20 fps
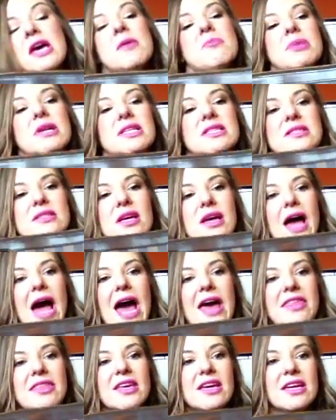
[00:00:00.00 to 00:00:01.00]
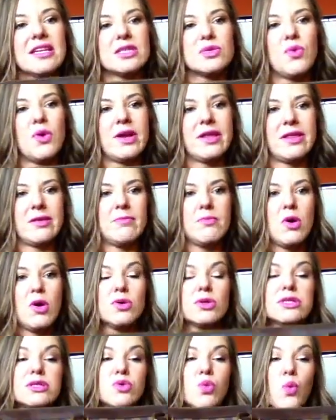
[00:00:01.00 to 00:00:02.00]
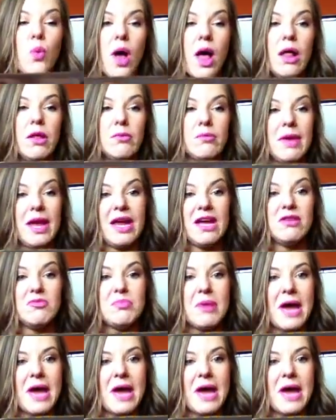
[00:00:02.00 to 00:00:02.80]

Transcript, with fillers: but it's I think it's one of the most well-made